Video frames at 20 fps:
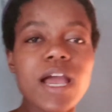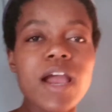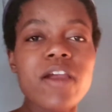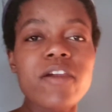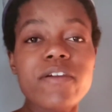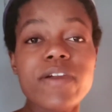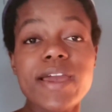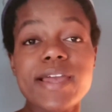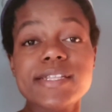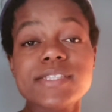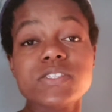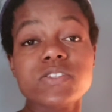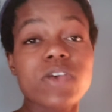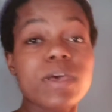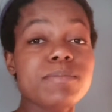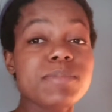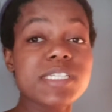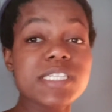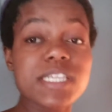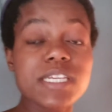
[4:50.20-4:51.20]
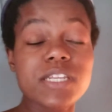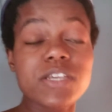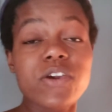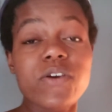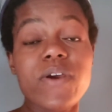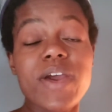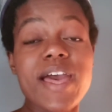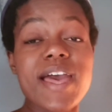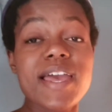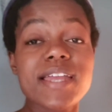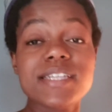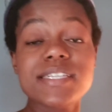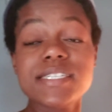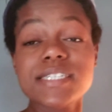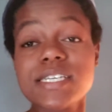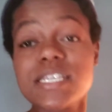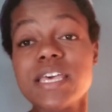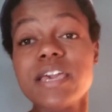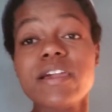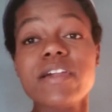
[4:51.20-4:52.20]
Alright, so I'm just going to go ahead
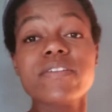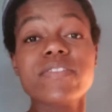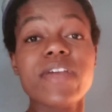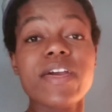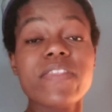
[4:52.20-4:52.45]
and declare